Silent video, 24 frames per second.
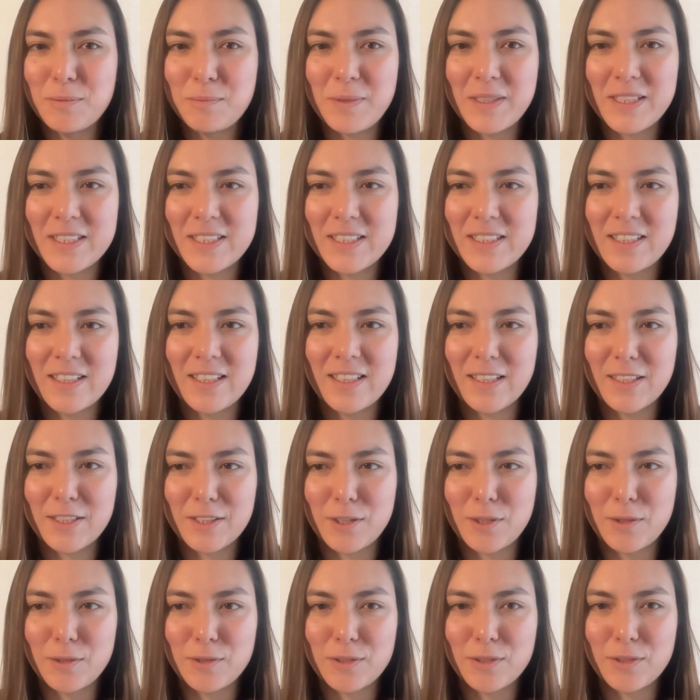a big city like
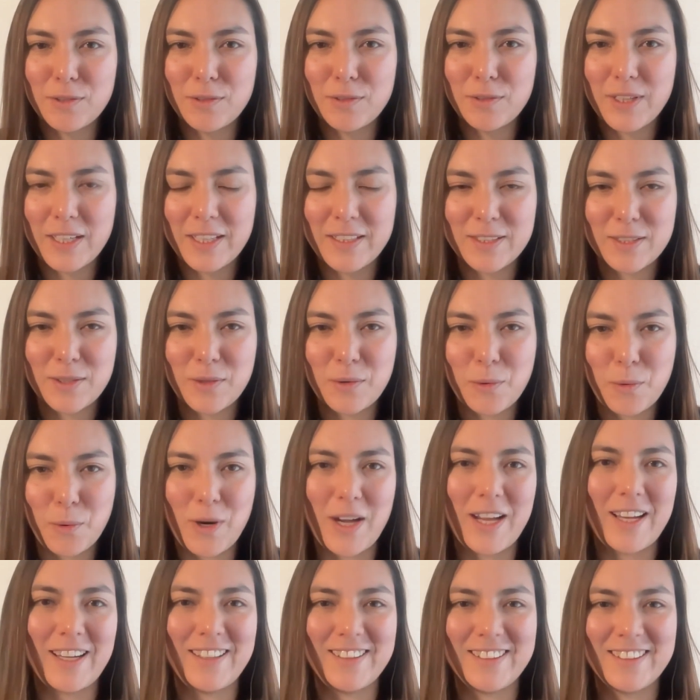Kyoto, it's
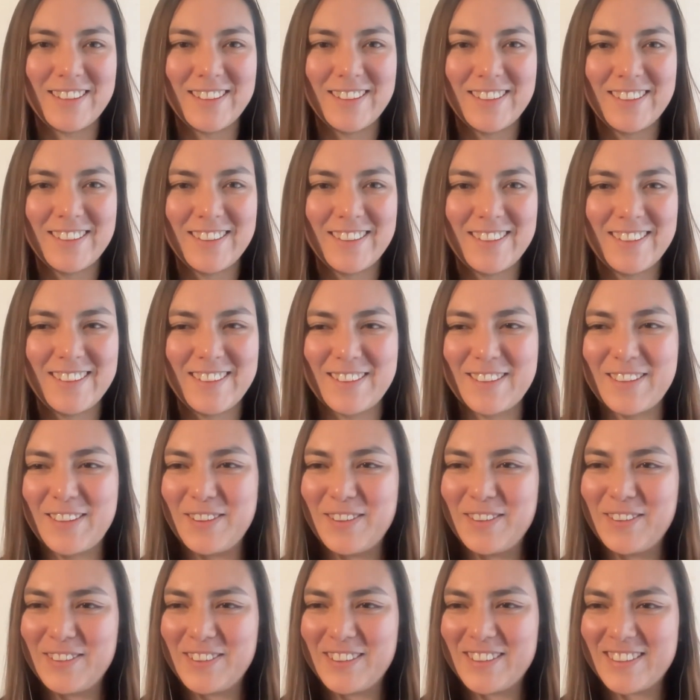quiet.
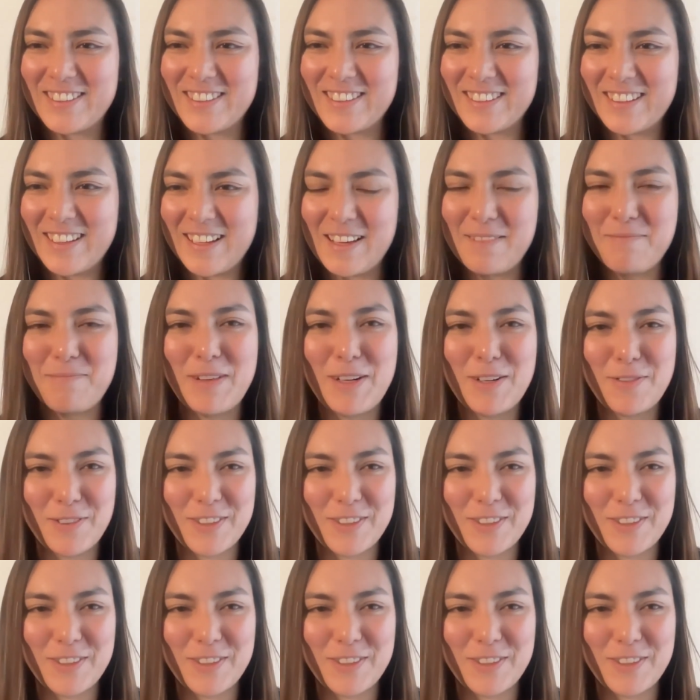So it's a bit of